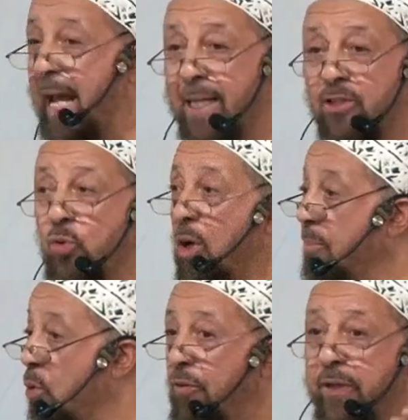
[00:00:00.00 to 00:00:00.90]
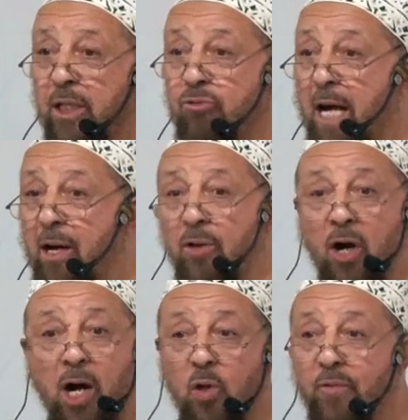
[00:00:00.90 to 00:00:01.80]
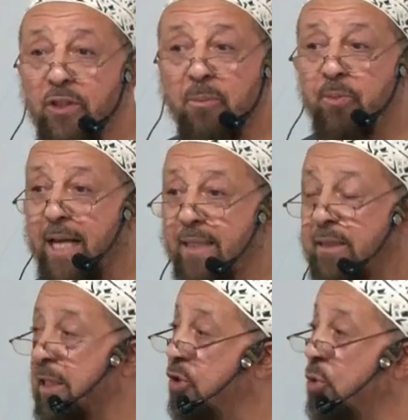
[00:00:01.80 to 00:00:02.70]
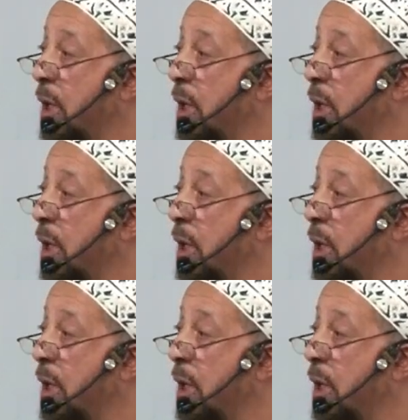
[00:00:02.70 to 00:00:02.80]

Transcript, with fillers: ants who are moving around all over the place that you